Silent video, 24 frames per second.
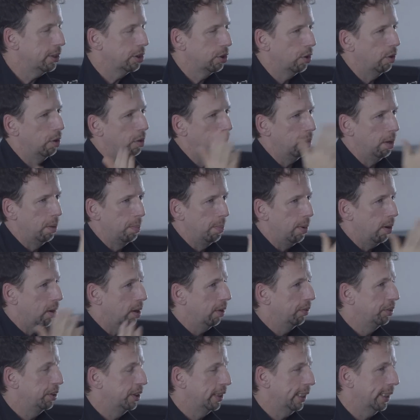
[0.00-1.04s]
So a
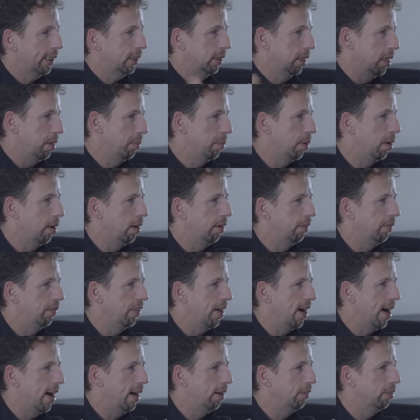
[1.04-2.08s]
bar of 6 and a bar of
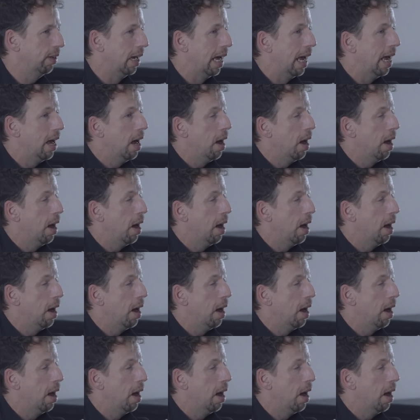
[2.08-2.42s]
5.